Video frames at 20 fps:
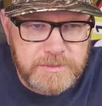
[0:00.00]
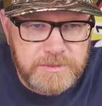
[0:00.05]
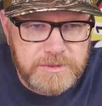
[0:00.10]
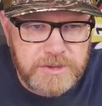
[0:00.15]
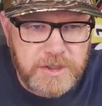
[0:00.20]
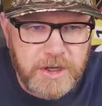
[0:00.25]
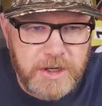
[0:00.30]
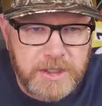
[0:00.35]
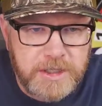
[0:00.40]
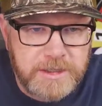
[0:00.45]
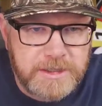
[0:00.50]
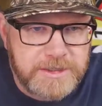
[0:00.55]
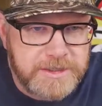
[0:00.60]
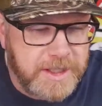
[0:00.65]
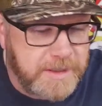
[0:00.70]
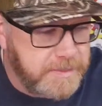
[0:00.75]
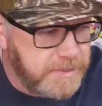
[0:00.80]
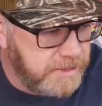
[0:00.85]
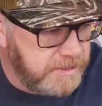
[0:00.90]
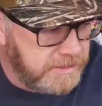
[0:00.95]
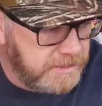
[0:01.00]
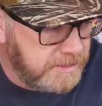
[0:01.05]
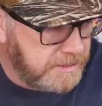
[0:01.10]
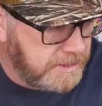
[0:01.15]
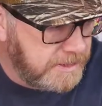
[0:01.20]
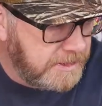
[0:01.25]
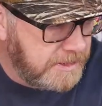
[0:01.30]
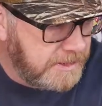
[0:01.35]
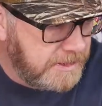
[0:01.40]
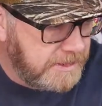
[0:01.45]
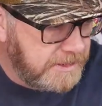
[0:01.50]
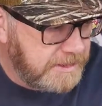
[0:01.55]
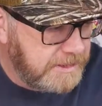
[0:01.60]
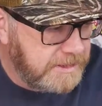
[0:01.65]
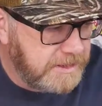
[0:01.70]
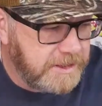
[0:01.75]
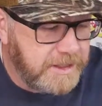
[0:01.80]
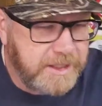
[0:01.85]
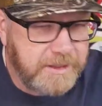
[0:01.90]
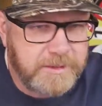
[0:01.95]
trunk or something,
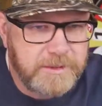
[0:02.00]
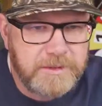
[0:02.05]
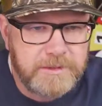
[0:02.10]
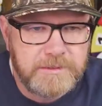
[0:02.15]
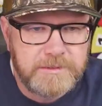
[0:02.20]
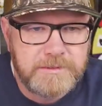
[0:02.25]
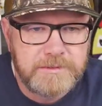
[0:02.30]
you can